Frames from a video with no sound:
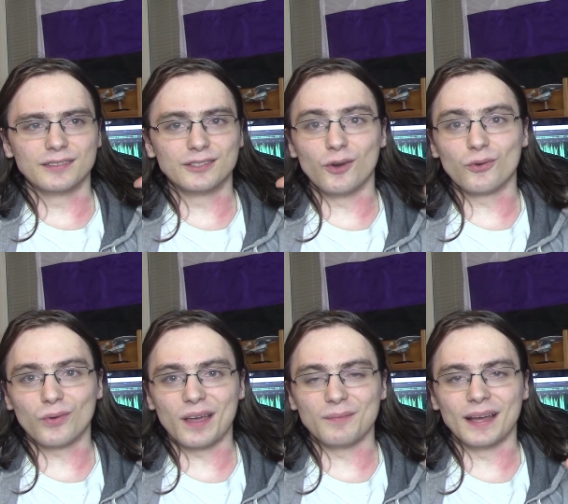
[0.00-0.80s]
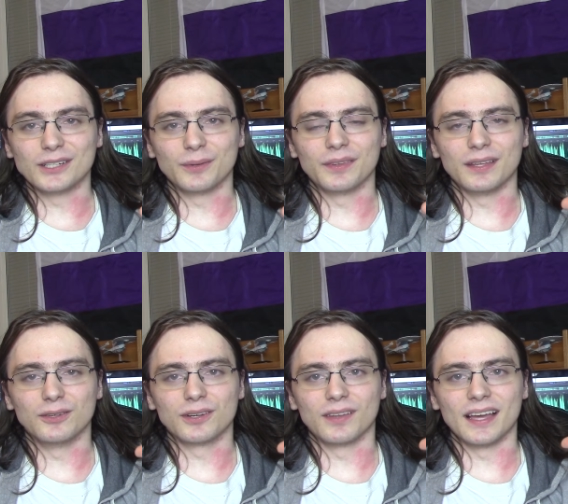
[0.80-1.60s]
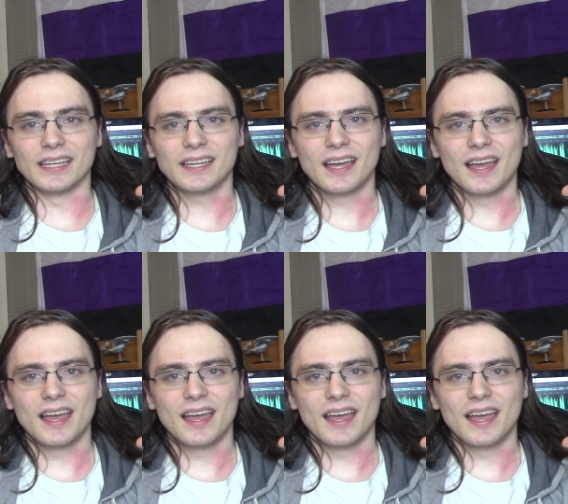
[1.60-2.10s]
don't quite match what they look like,